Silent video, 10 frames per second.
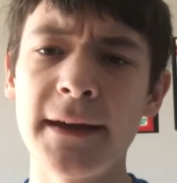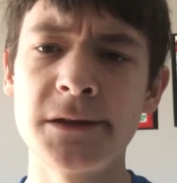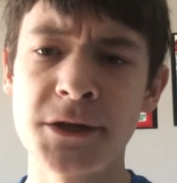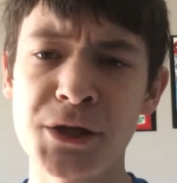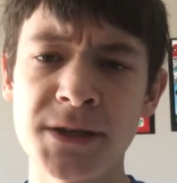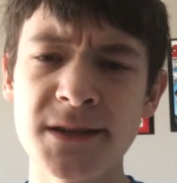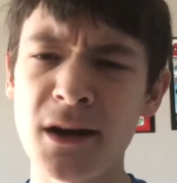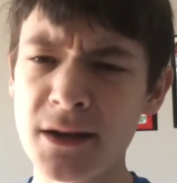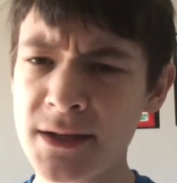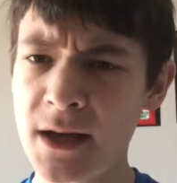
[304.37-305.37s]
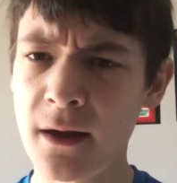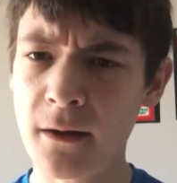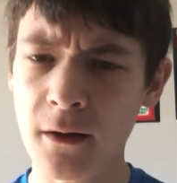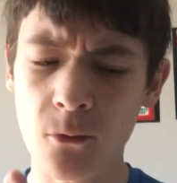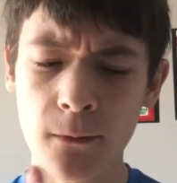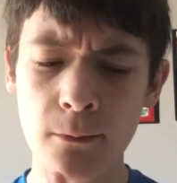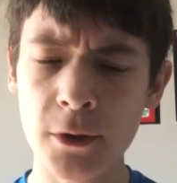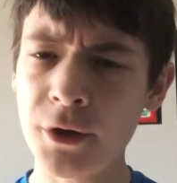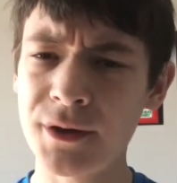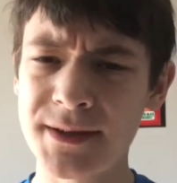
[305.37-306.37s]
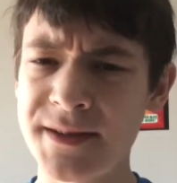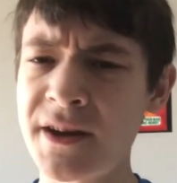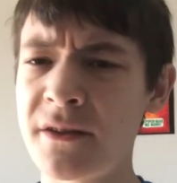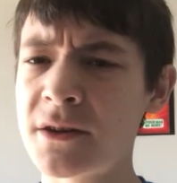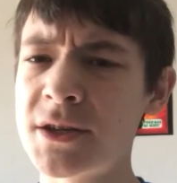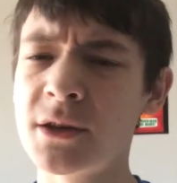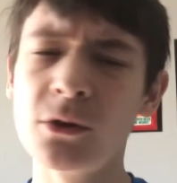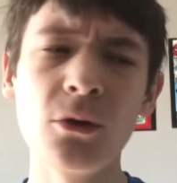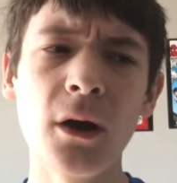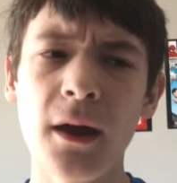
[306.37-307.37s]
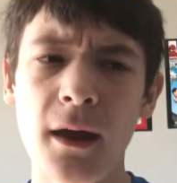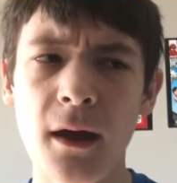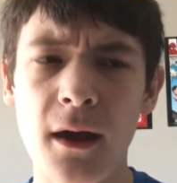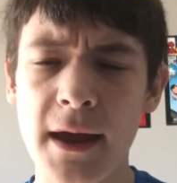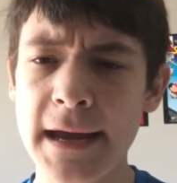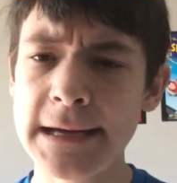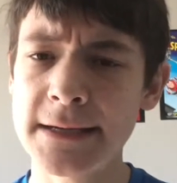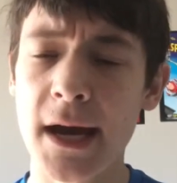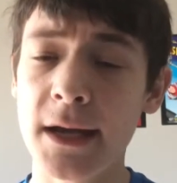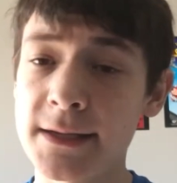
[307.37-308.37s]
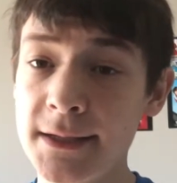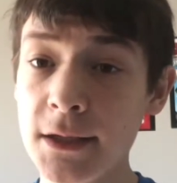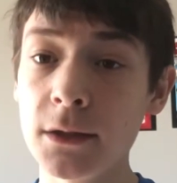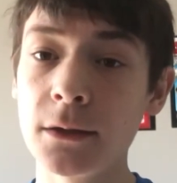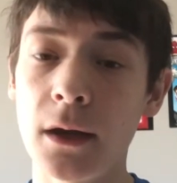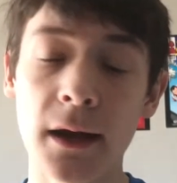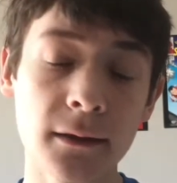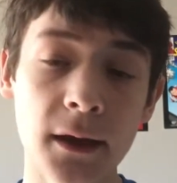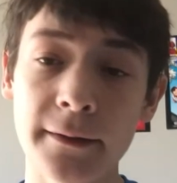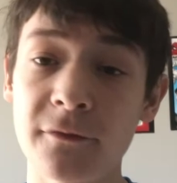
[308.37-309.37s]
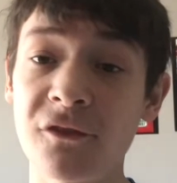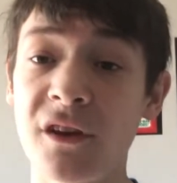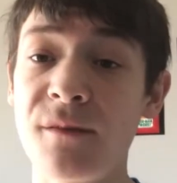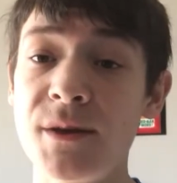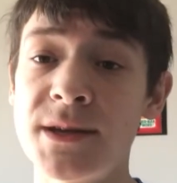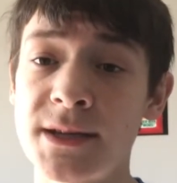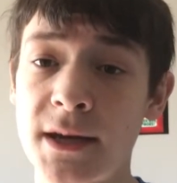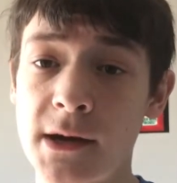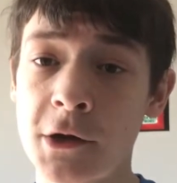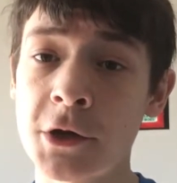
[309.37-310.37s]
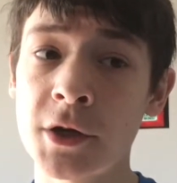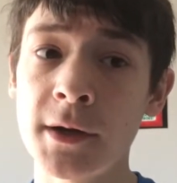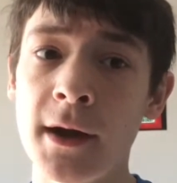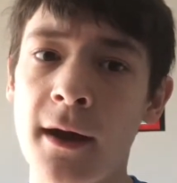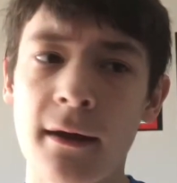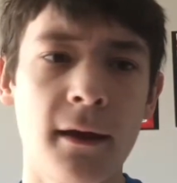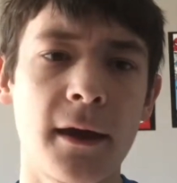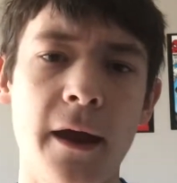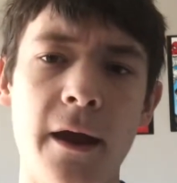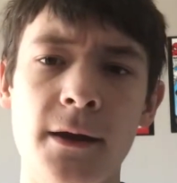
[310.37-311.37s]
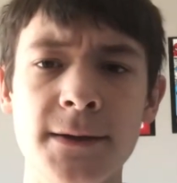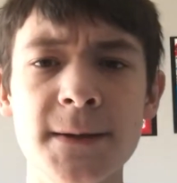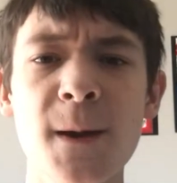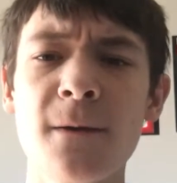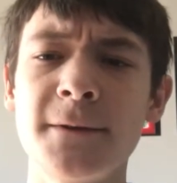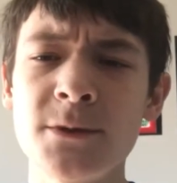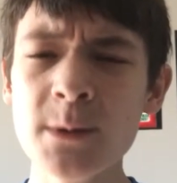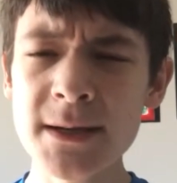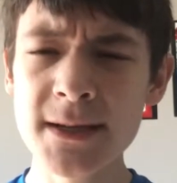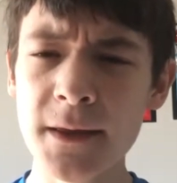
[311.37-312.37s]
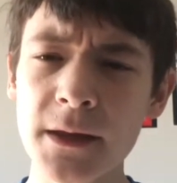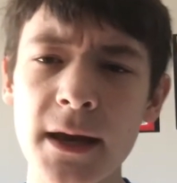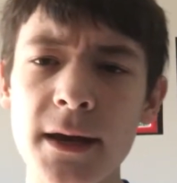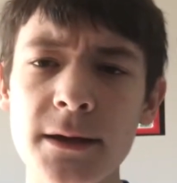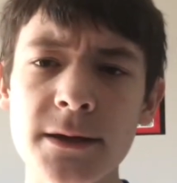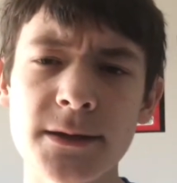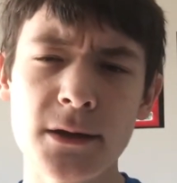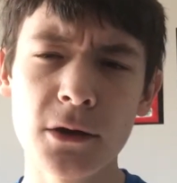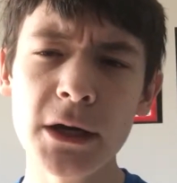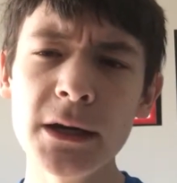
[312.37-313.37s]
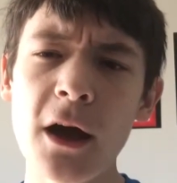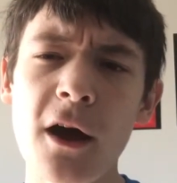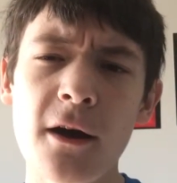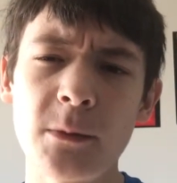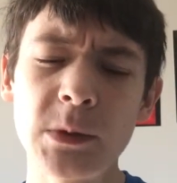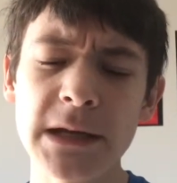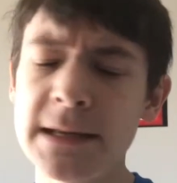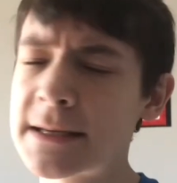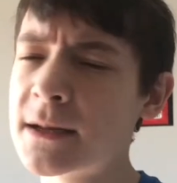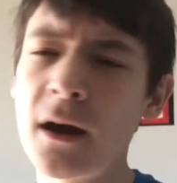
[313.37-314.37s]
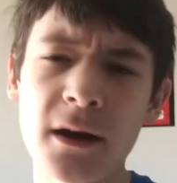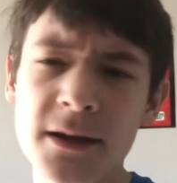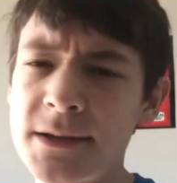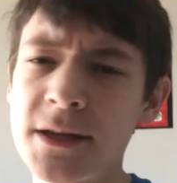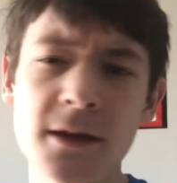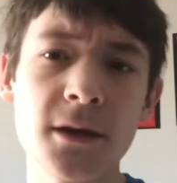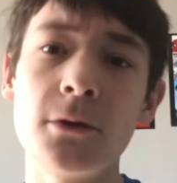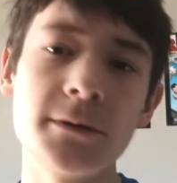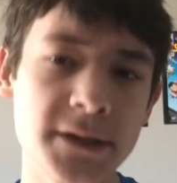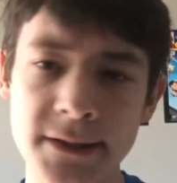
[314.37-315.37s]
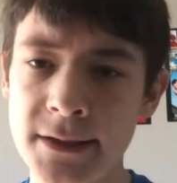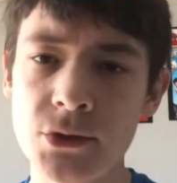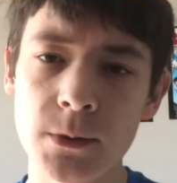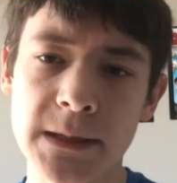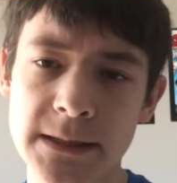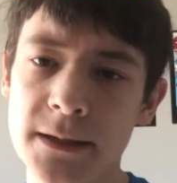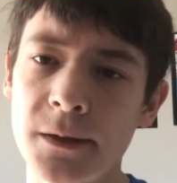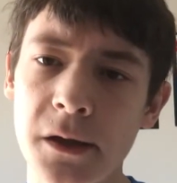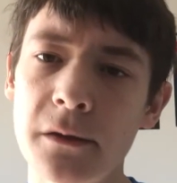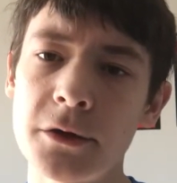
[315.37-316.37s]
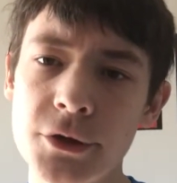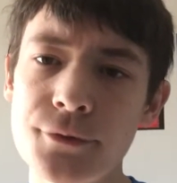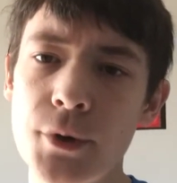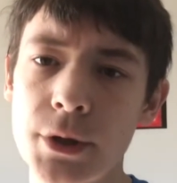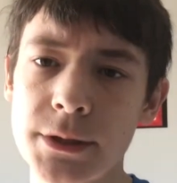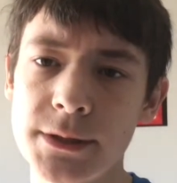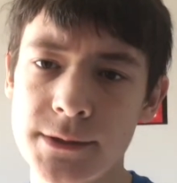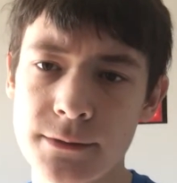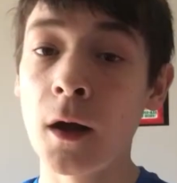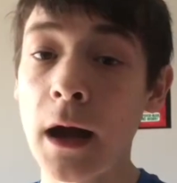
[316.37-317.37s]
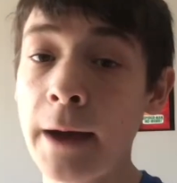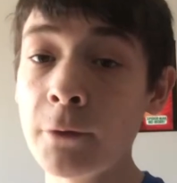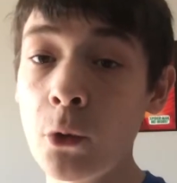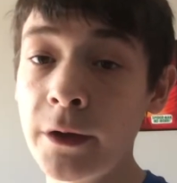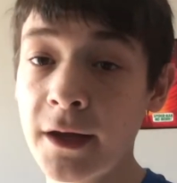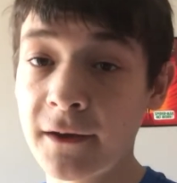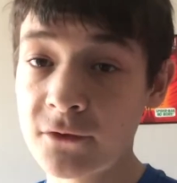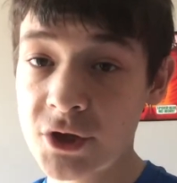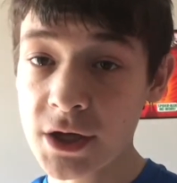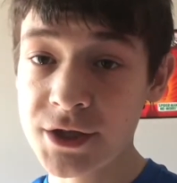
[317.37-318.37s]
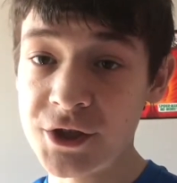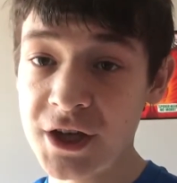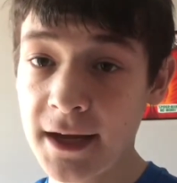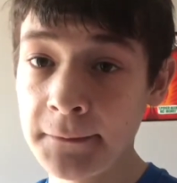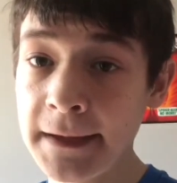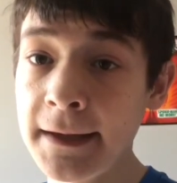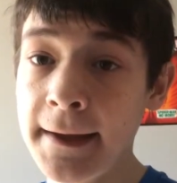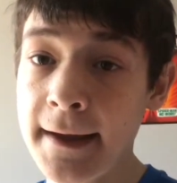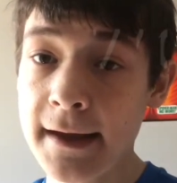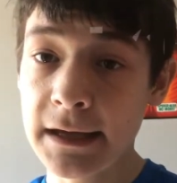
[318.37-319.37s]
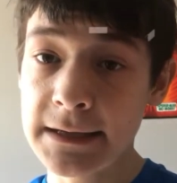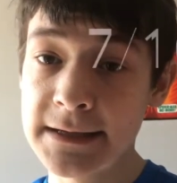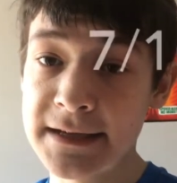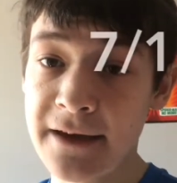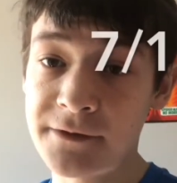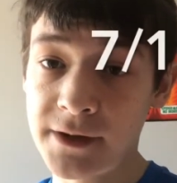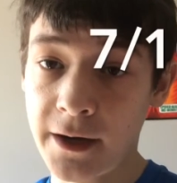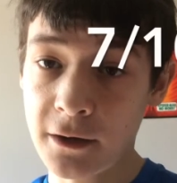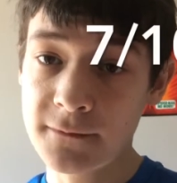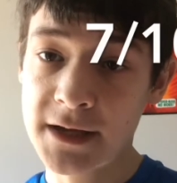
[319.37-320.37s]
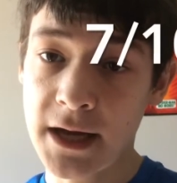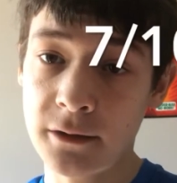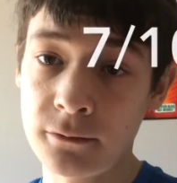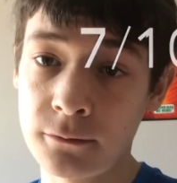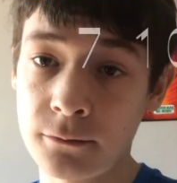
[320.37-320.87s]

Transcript: It's just not as good as the other two. And I like Jaime as a character. And the twist at the end is good, but it's not as huge as the twists in the other two books. I'm going to give Just Jaime a 7 out of 10.